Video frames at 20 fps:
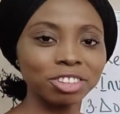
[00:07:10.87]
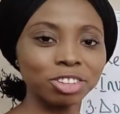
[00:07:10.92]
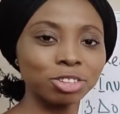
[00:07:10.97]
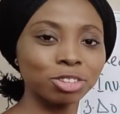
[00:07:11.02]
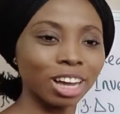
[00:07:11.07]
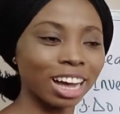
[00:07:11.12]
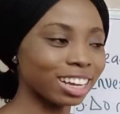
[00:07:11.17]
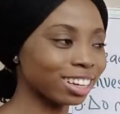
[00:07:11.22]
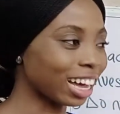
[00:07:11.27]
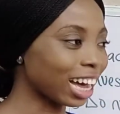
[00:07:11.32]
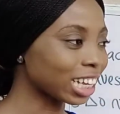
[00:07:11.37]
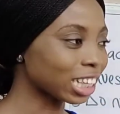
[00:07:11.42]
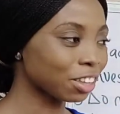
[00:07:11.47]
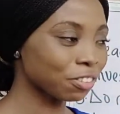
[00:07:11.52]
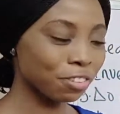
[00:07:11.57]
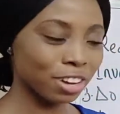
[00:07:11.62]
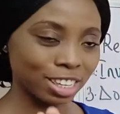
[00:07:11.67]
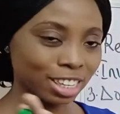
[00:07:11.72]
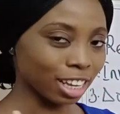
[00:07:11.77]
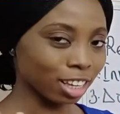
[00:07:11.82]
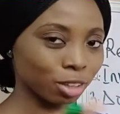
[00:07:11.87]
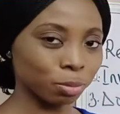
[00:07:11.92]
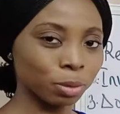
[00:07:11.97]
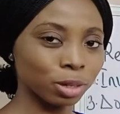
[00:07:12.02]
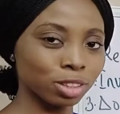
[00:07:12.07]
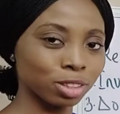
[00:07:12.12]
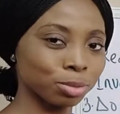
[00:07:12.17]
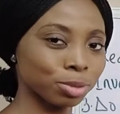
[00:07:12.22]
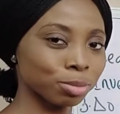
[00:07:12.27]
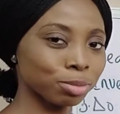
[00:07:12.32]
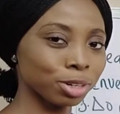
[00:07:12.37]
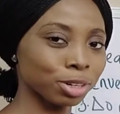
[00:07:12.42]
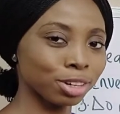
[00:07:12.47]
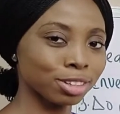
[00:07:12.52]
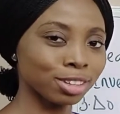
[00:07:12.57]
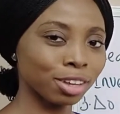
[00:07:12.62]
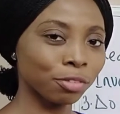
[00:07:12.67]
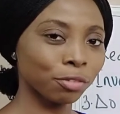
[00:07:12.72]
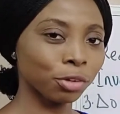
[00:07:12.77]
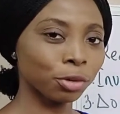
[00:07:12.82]
as fast as possible, because
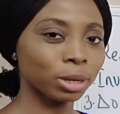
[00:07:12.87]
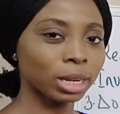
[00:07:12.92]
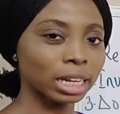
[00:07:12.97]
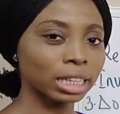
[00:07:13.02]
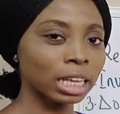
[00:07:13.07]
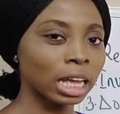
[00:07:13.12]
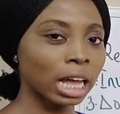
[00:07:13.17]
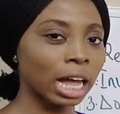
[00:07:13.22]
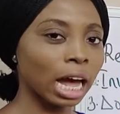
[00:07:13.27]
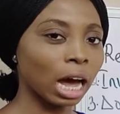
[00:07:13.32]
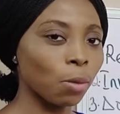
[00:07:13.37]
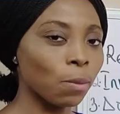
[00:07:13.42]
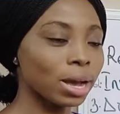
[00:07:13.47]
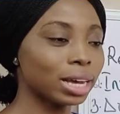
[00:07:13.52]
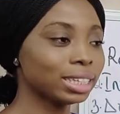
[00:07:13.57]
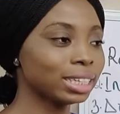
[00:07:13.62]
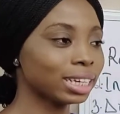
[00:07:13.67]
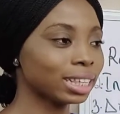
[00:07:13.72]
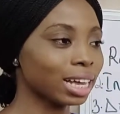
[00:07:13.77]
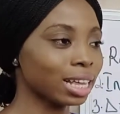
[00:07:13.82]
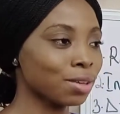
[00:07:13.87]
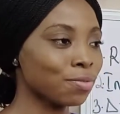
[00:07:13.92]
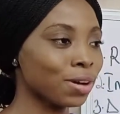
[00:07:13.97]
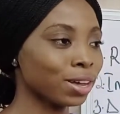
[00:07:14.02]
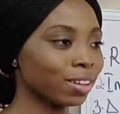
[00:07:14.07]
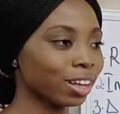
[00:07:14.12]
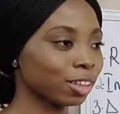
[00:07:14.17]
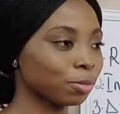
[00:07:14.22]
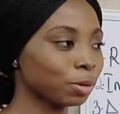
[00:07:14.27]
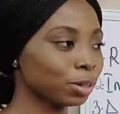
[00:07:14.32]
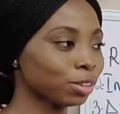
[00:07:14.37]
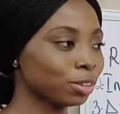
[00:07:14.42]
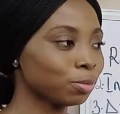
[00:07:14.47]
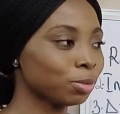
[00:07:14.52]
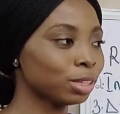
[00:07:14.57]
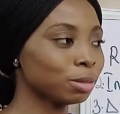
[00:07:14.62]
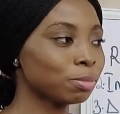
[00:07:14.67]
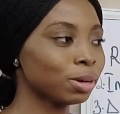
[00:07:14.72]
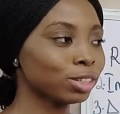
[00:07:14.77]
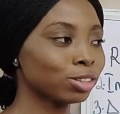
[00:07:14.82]
they feel that, and when you say it as fast as possible,
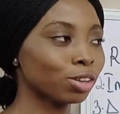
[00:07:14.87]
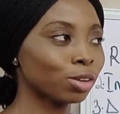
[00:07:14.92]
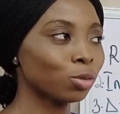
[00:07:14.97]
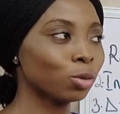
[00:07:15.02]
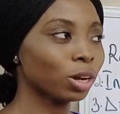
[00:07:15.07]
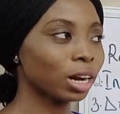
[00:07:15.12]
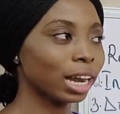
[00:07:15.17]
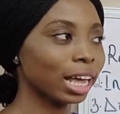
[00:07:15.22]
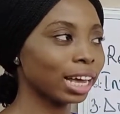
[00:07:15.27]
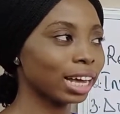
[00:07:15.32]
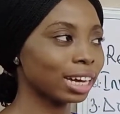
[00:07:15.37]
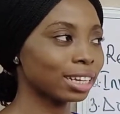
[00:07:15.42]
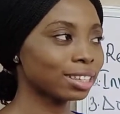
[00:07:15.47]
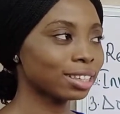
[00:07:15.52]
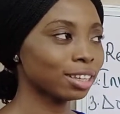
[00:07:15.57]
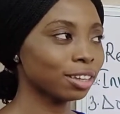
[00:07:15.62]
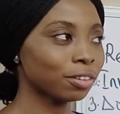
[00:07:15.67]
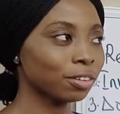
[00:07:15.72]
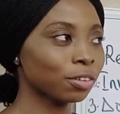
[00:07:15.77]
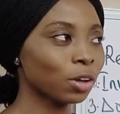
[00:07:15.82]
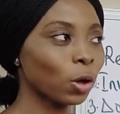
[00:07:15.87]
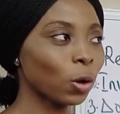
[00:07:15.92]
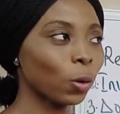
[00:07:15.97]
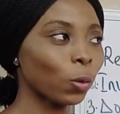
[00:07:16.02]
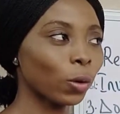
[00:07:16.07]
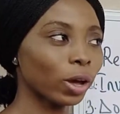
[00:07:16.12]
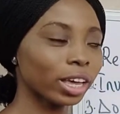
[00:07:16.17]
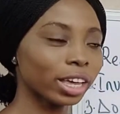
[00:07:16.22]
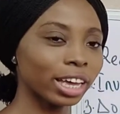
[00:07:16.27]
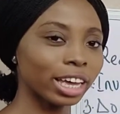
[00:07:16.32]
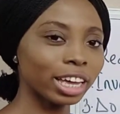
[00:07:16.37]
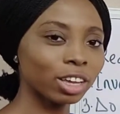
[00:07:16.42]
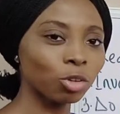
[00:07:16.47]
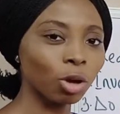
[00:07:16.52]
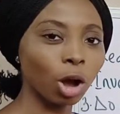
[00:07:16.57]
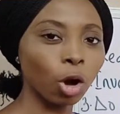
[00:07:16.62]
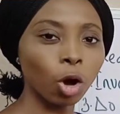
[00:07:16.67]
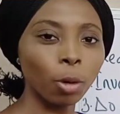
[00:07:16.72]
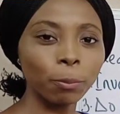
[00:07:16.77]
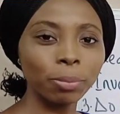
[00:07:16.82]
it makes it look like as if, okay, you are
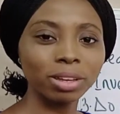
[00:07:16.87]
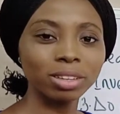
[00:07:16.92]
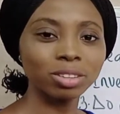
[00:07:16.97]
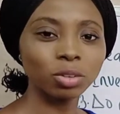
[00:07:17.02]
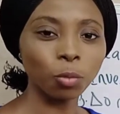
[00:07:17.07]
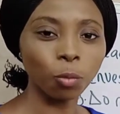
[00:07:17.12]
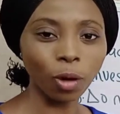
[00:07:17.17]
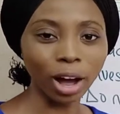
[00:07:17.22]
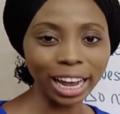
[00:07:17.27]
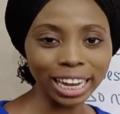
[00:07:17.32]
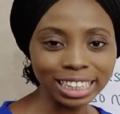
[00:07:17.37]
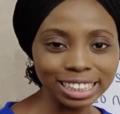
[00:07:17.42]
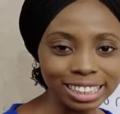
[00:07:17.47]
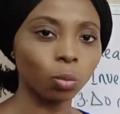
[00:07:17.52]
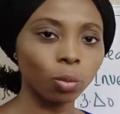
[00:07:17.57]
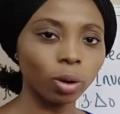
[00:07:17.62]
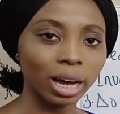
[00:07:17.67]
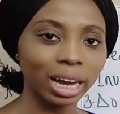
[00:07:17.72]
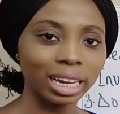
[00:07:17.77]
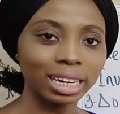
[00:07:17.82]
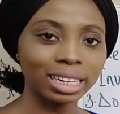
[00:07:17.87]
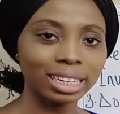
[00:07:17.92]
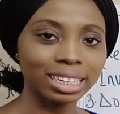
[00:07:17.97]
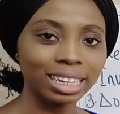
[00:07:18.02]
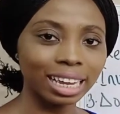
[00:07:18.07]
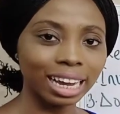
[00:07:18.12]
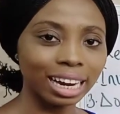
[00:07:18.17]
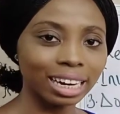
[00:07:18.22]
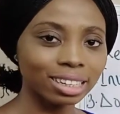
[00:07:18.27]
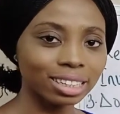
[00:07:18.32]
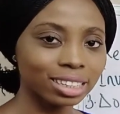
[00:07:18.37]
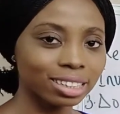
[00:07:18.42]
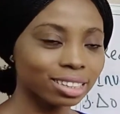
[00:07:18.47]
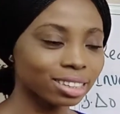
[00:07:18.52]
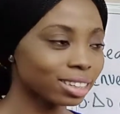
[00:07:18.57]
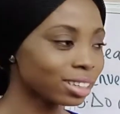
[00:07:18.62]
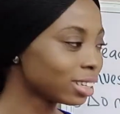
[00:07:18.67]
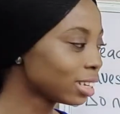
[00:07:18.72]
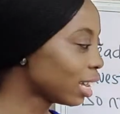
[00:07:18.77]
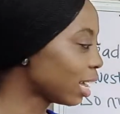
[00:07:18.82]
copying the white while they are
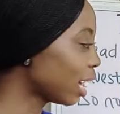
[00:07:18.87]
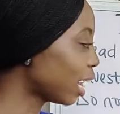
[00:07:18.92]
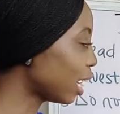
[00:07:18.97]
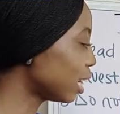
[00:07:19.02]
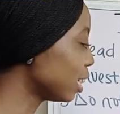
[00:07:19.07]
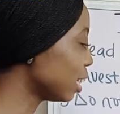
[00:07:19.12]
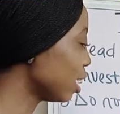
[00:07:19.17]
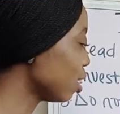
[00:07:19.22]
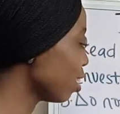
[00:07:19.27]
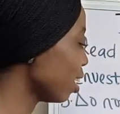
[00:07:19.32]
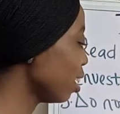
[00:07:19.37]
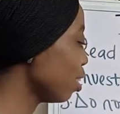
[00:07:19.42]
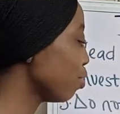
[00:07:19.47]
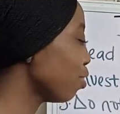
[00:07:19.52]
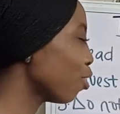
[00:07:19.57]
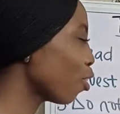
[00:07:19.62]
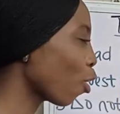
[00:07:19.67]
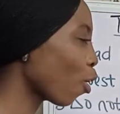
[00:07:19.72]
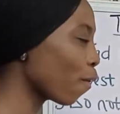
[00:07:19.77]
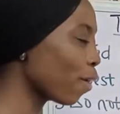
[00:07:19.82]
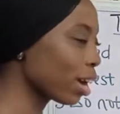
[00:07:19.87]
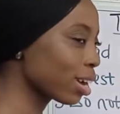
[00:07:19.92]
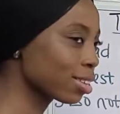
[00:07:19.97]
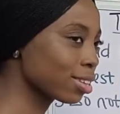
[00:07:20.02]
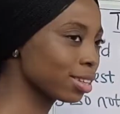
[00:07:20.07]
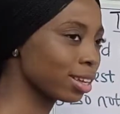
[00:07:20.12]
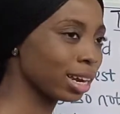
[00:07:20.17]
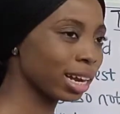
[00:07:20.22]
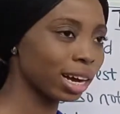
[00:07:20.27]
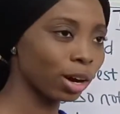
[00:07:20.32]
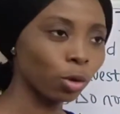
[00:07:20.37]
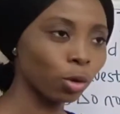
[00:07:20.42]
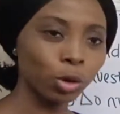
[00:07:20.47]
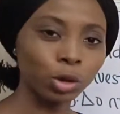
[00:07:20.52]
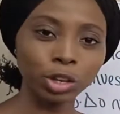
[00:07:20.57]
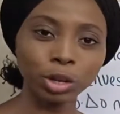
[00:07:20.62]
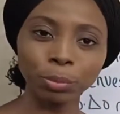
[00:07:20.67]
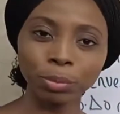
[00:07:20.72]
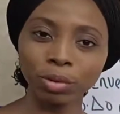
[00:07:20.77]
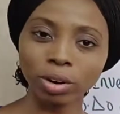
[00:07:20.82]
reading, and then you are even correcting them that, oh,
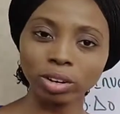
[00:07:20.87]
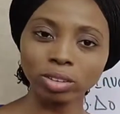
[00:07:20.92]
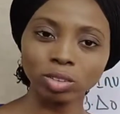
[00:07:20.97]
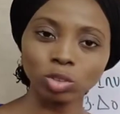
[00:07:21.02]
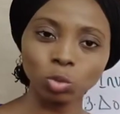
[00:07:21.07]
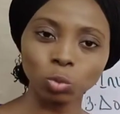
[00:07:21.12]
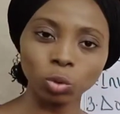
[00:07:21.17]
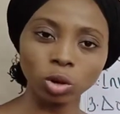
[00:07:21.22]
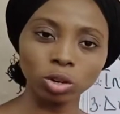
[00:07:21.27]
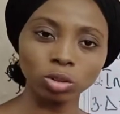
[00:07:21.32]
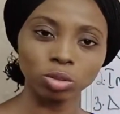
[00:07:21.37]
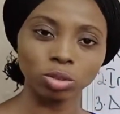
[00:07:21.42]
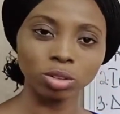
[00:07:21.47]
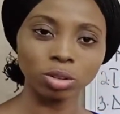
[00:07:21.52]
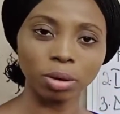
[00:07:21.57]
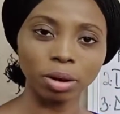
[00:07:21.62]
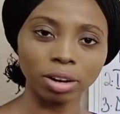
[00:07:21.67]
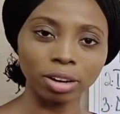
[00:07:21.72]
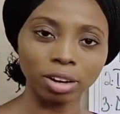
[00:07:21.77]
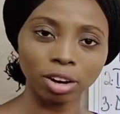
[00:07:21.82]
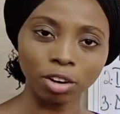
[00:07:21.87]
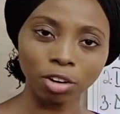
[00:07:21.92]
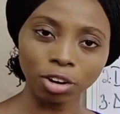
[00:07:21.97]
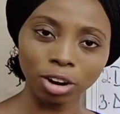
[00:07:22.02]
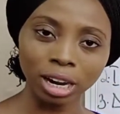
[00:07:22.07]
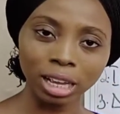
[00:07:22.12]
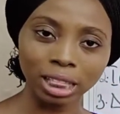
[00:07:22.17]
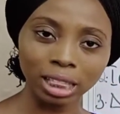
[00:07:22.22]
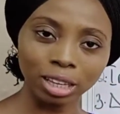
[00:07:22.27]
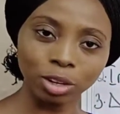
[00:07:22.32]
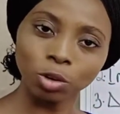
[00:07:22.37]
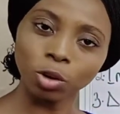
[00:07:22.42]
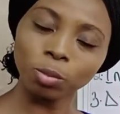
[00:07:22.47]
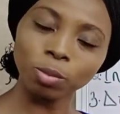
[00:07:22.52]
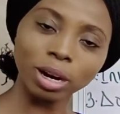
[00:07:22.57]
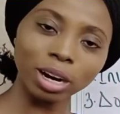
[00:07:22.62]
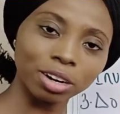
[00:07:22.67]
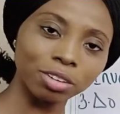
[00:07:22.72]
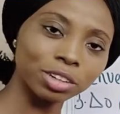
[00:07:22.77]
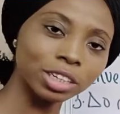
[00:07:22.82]
you didn't pronounce this word correctly, go
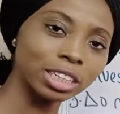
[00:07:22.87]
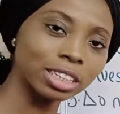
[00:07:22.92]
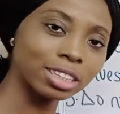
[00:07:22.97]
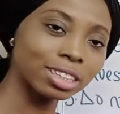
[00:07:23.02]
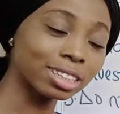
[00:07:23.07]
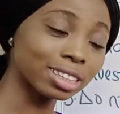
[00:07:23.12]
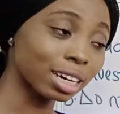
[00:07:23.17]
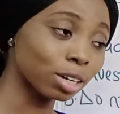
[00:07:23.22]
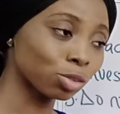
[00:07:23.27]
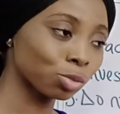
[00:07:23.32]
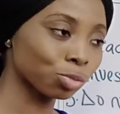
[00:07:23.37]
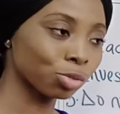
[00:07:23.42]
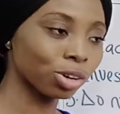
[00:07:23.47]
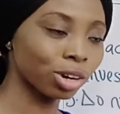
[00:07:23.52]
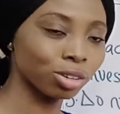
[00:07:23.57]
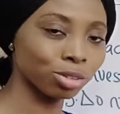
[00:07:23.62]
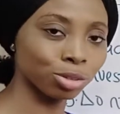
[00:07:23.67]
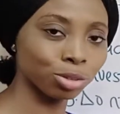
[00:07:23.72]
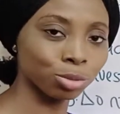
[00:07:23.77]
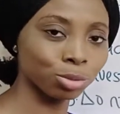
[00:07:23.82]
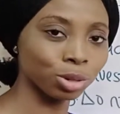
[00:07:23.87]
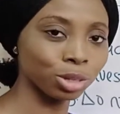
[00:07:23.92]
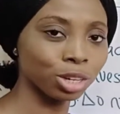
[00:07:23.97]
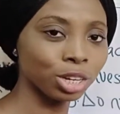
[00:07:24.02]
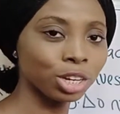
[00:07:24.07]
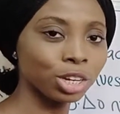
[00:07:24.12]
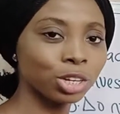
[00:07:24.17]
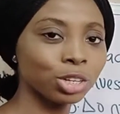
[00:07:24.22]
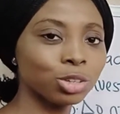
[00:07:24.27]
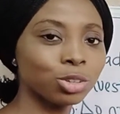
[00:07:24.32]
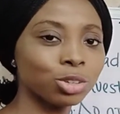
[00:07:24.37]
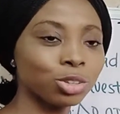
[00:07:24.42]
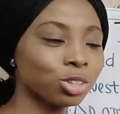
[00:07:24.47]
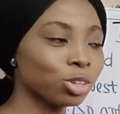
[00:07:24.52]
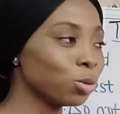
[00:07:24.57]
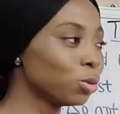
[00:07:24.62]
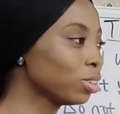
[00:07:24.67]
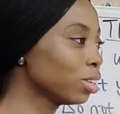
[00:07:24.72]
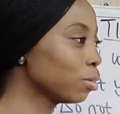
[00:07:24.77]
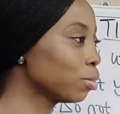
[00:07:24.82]
back, really, this is how to pronounce this word. They
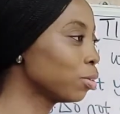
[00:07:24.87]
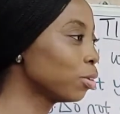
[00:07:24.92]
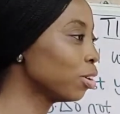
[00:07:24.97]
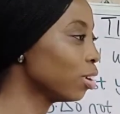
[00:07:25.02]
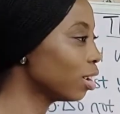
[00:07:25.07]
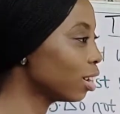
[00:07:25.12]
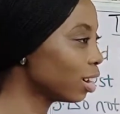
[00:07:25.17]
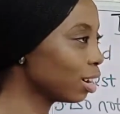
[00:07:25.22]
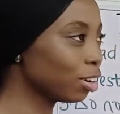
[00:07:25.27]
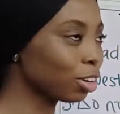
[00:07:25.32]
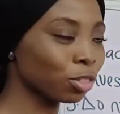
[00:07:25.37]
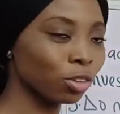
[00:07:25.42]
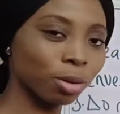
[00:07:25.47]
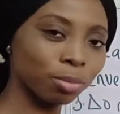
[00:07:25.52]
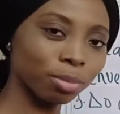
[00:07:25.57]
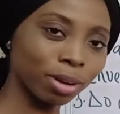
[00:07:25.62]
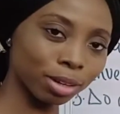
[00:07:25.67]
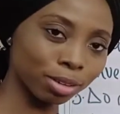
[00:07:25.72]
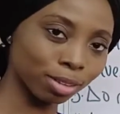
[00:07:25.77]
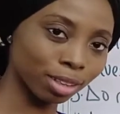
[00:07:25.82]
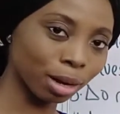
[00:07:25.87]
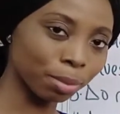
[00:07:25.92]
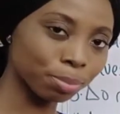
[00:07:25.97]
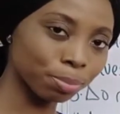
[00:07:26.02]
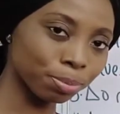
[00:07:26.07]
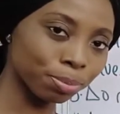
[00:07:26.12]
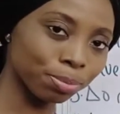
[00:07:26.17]
won't even return back to that